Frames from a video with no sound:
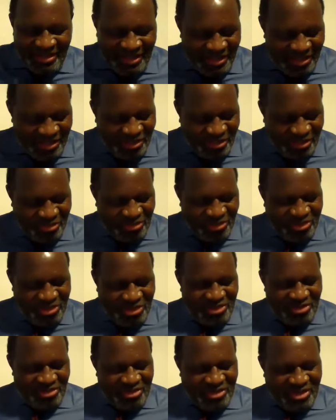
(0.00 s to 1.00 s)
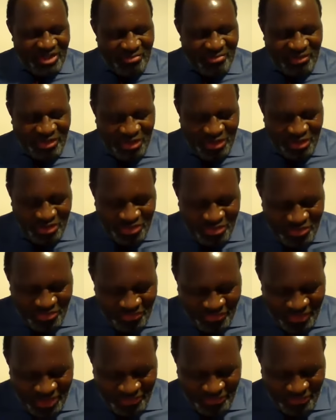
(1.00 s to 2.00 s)
Let us continue. Chapter
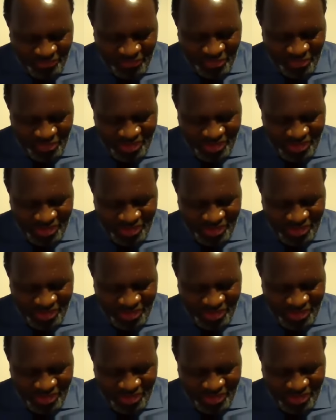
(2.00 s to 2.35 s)
2, verse